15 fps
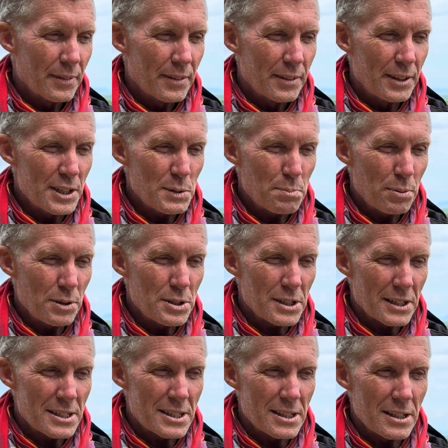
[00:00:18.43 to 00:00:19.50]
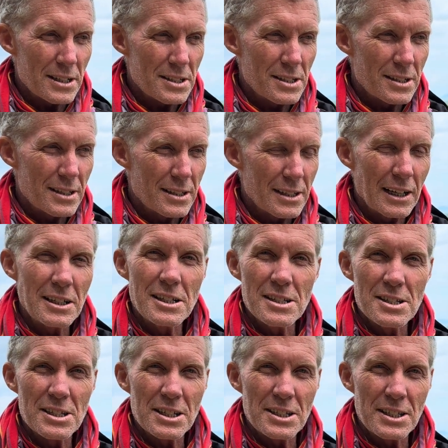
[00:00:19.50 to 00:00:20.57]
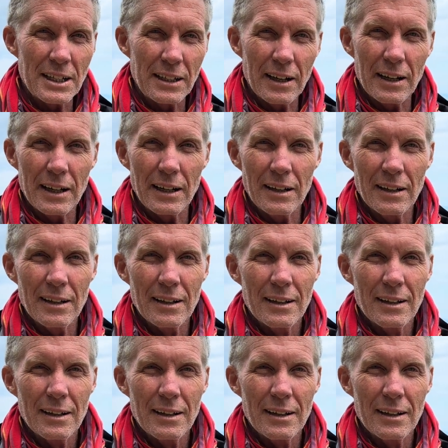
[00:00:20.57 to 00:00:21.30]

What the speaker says: This project started in 1969